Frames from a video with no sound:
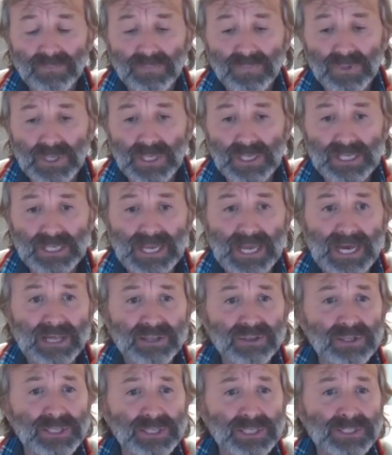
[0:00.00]
elite
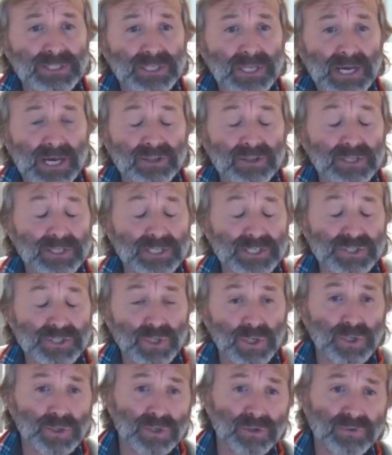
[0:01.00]
athletes,
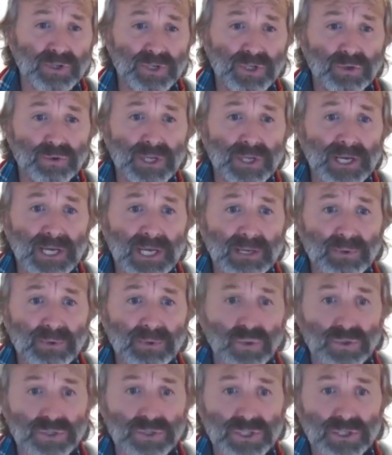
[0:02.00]
not only of the UK, but
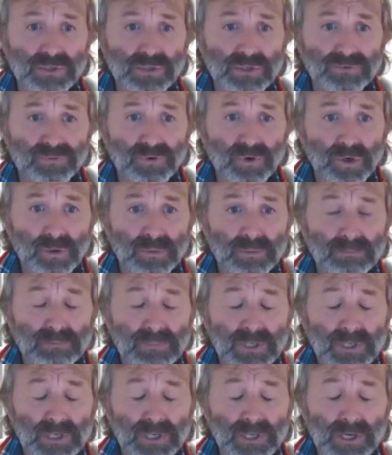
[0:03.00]
also from
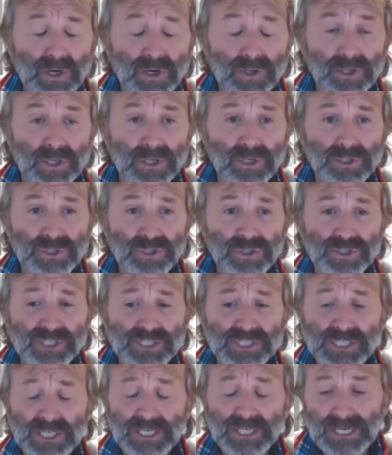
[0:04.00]
other
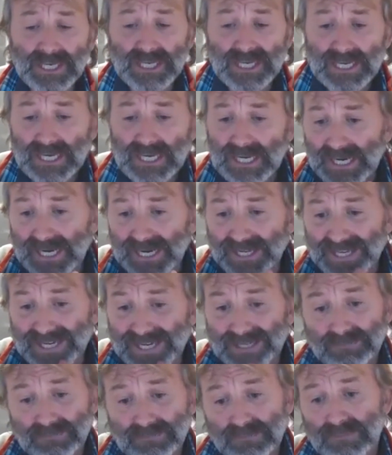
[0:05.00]
countries. I
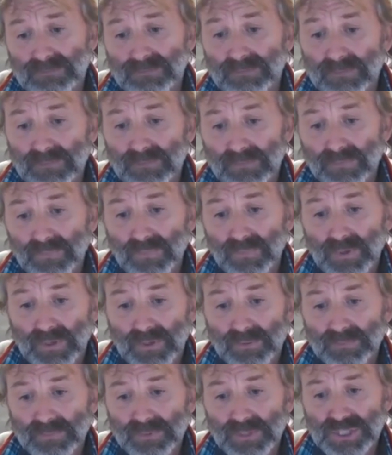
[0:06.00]
then
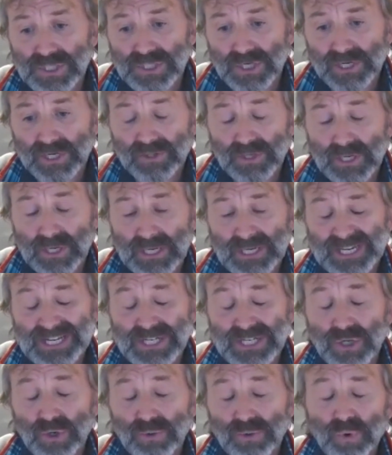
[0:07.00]
decided that I needed
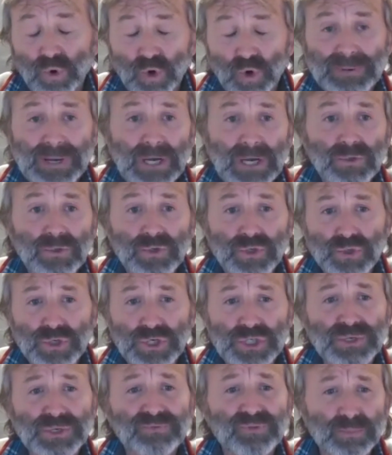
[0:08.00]
to know more about
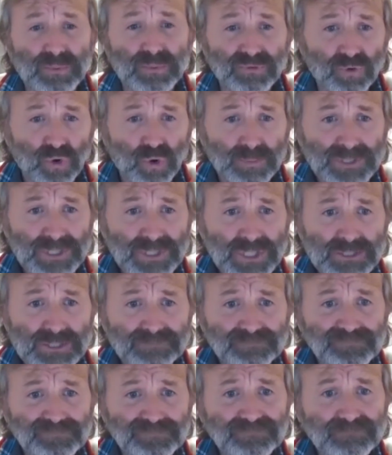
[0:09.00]
nutrition for performance.
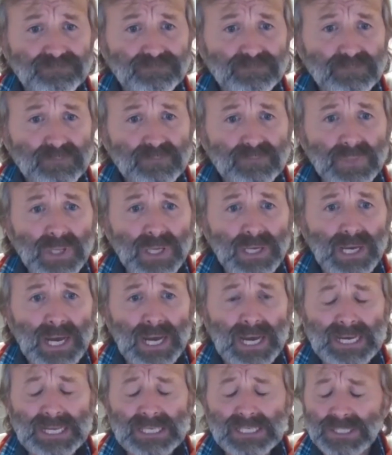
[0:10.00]

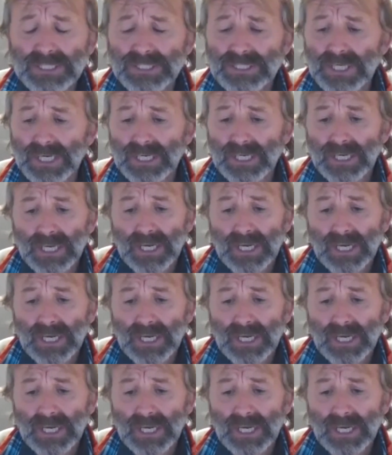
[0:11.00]
And